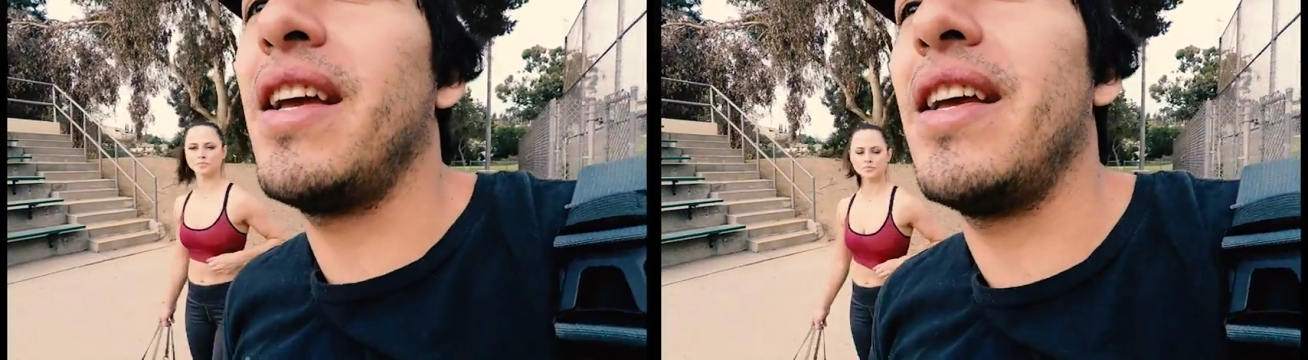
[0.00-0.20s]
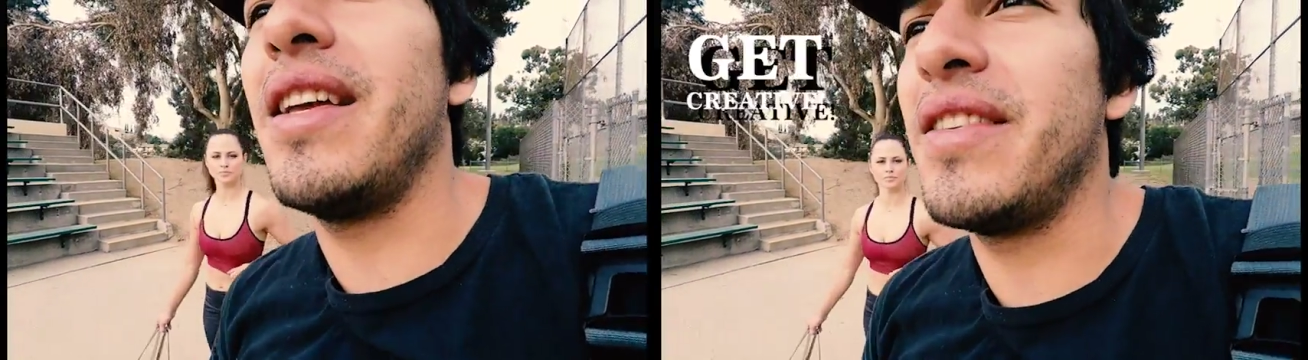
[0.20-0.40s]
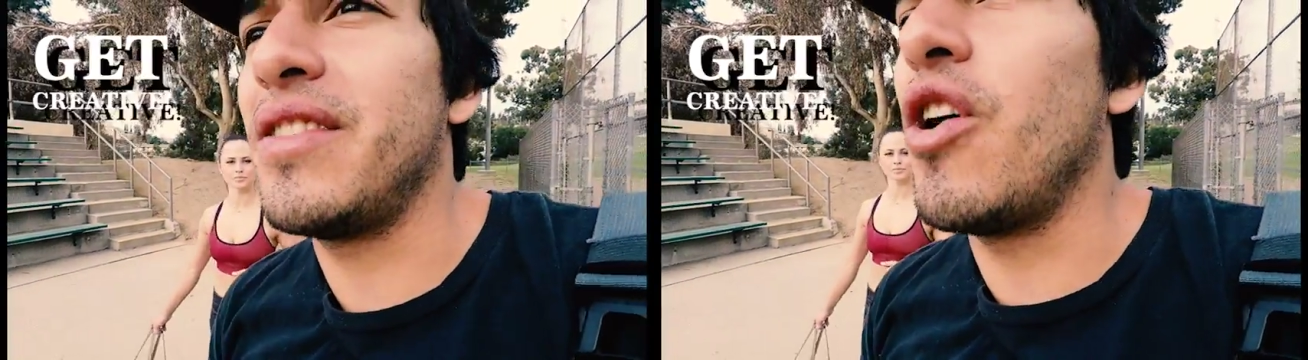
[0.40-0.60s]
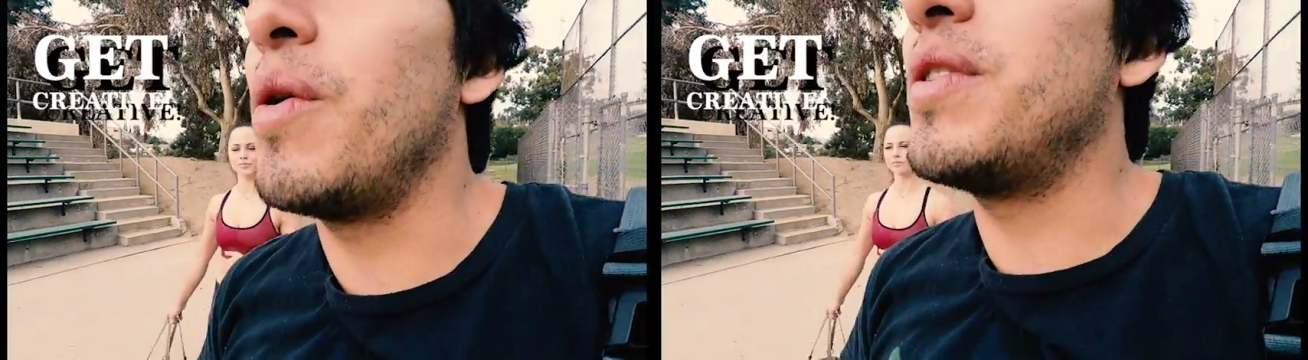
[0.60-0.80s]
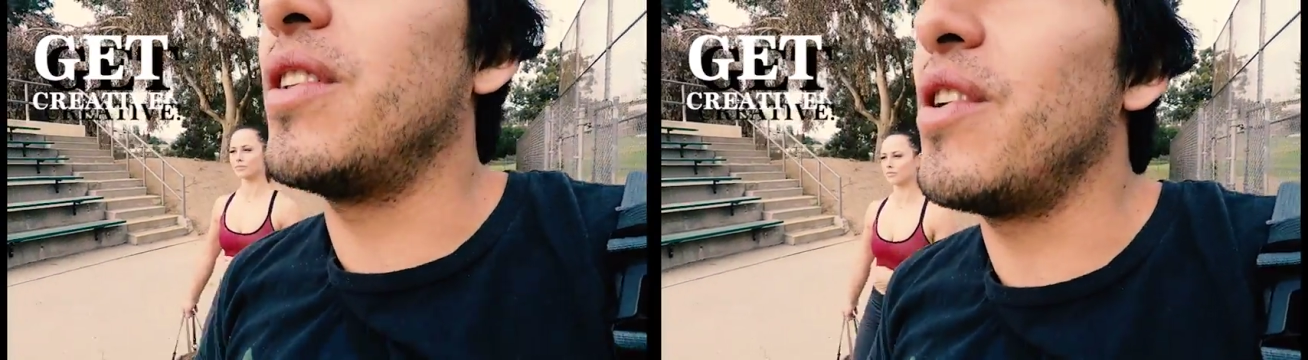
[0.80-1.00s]
is
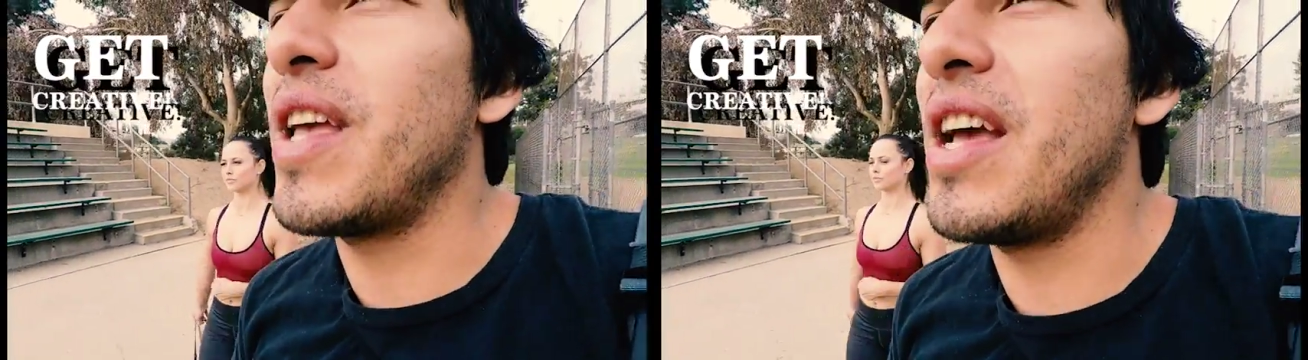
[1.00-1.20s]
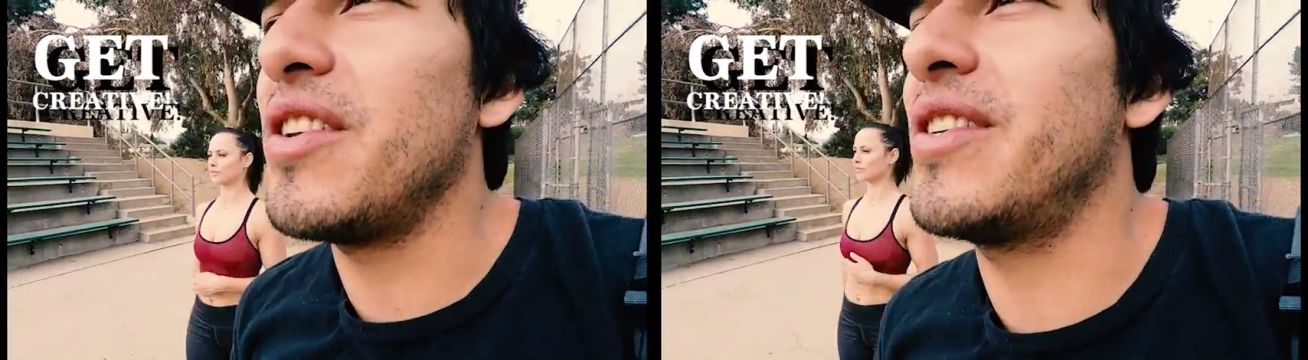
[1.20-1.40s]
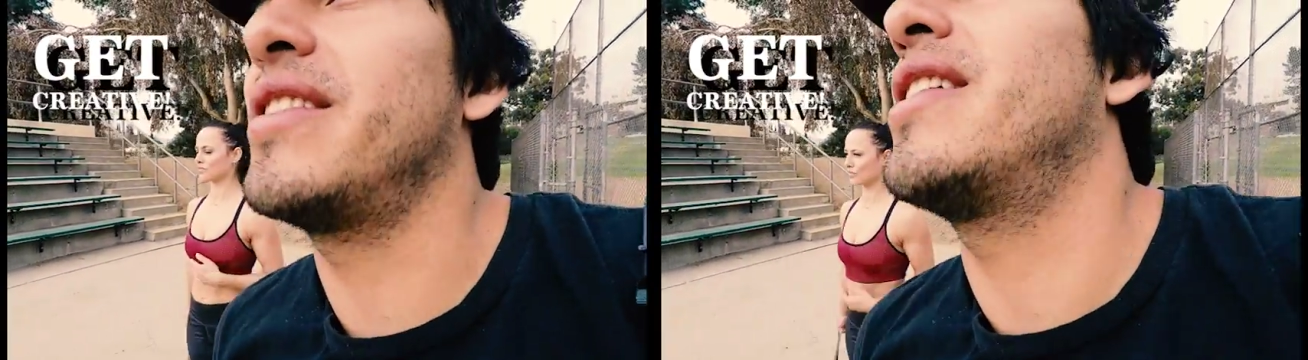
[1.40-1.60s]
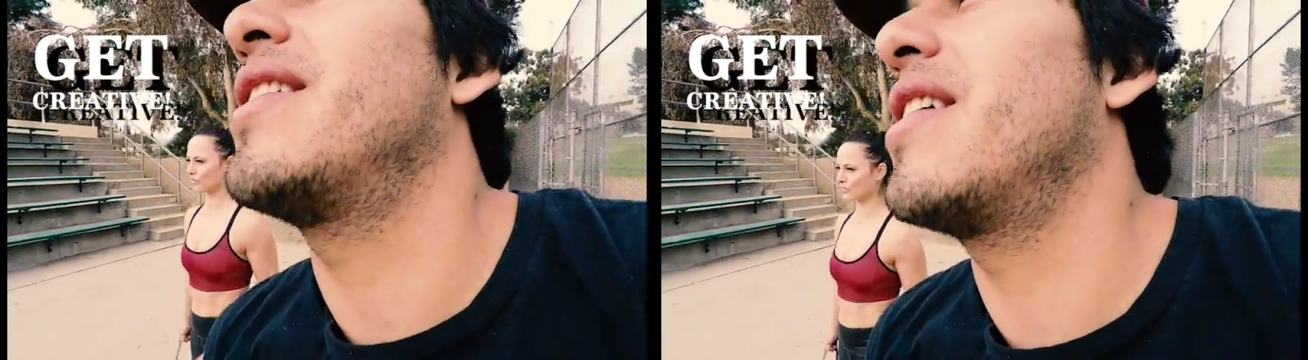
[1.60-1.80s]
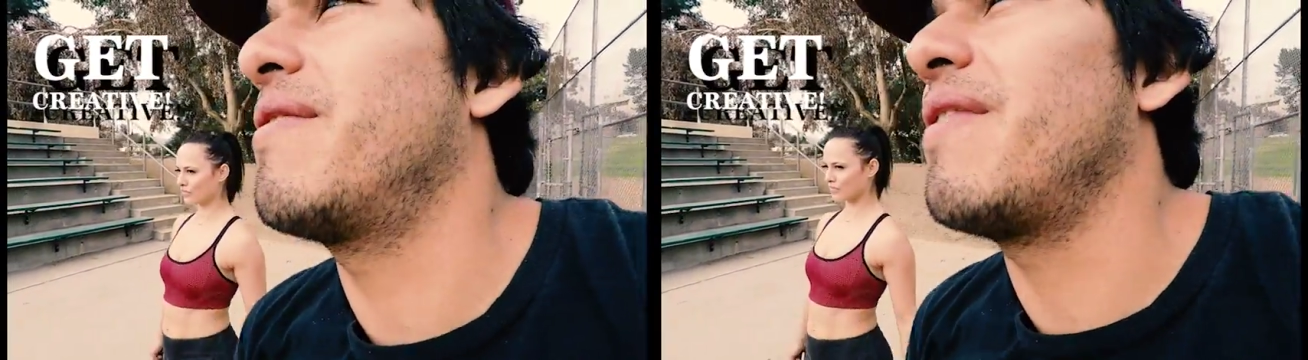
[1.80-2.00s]
going to location and then